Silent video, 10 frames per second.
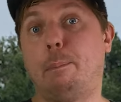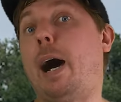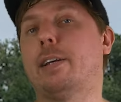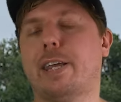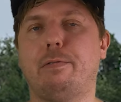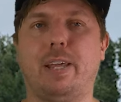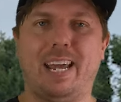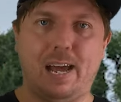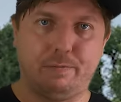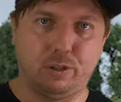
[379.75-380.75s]
But if they
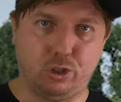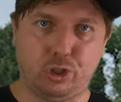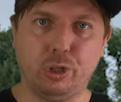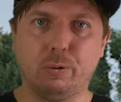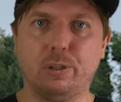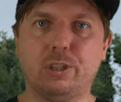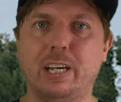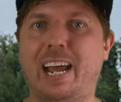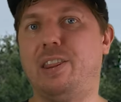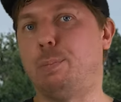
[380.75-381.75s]
have insurance
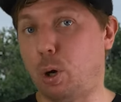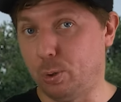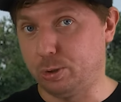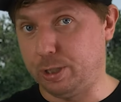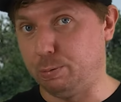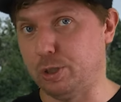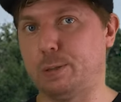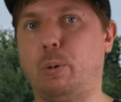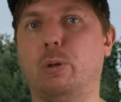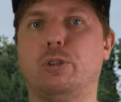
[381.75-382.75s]
and the policy
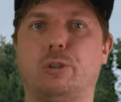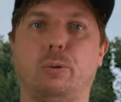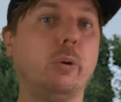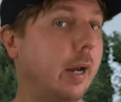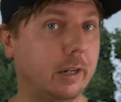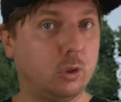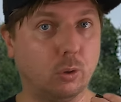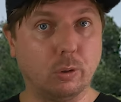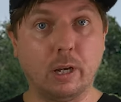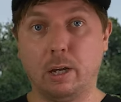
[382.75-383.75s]
responds through, and
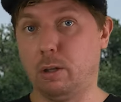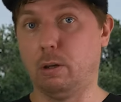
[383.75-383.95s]
your